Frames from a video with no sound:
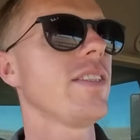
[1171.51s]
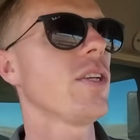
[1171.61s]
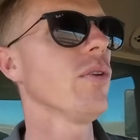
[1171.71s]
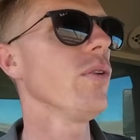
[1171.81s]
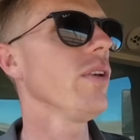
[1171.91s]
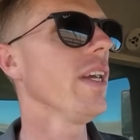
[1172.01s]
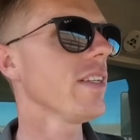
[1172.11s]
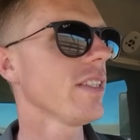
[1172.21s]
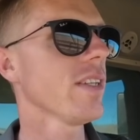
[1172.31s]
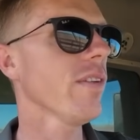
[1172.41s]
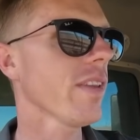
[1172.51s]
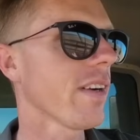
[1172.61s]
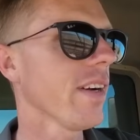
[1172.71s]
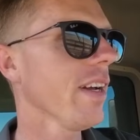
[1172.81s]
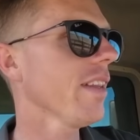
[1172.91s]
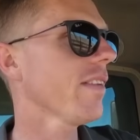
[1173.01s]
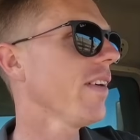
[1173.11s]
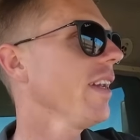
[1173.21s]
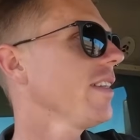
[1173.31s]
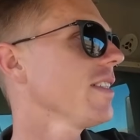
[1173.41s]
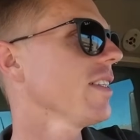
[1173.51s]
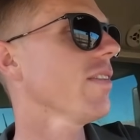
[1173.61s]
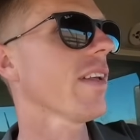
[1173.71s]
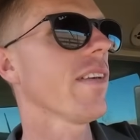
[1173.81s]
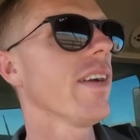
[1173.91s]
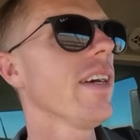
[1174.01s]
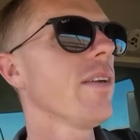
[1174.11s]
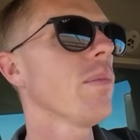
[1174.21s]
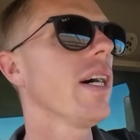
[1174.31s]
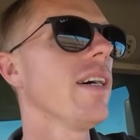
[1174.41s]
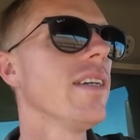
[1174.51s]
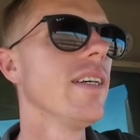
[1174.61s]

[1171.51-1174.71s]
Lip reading: 2 inches off the ground, 3 inches off the ground, but